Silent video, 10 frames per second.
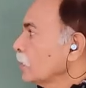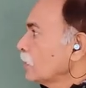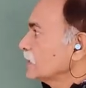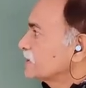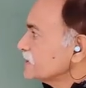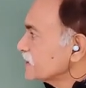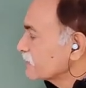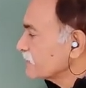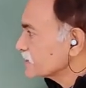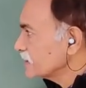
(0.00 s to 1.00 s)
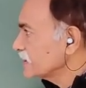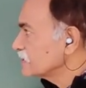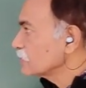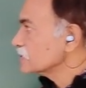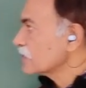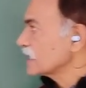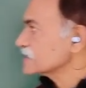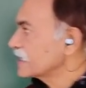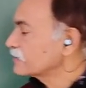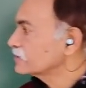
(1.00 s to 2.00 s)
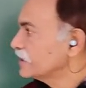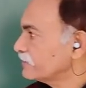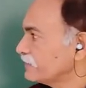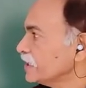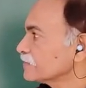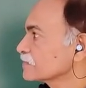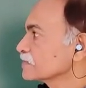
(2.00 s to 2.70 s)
Or this equation is also asked like to that way: